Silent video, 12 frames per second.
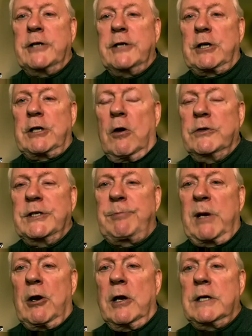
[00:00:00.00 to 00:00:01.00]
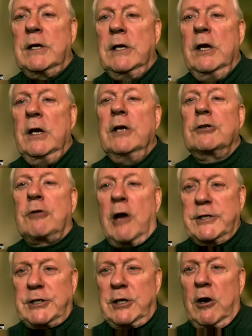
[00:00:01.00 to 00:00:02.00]
your own spirit,
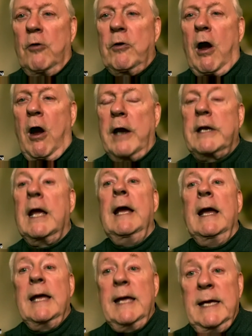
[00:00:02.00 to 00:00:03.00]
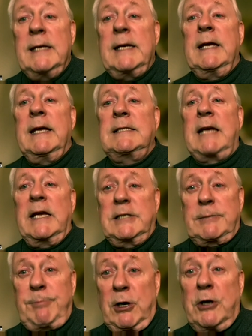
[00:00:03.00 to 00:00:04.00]
trust your own heart. It is a
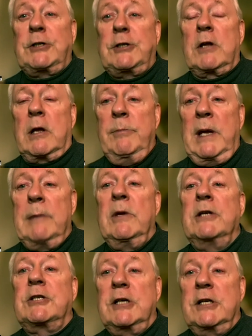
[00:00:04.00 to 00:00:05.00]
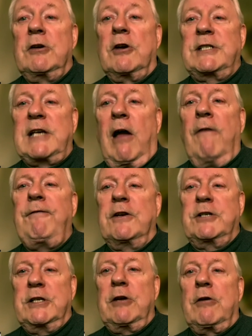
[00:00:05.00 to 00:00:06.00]
spiritual commitment to yourself and
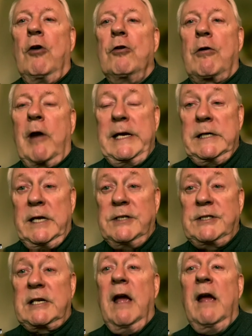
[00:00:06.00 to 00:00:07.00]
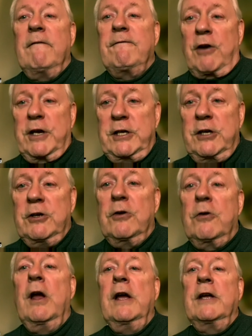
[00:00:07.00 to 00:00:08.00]
to your own greatness for you
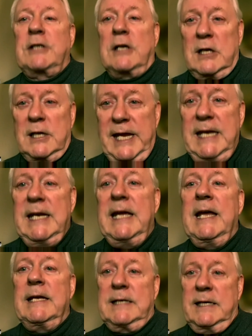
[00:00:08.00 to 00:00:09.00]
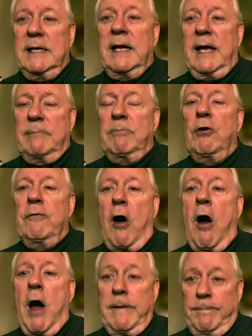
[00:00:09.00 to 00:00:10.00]
to lean in and move on.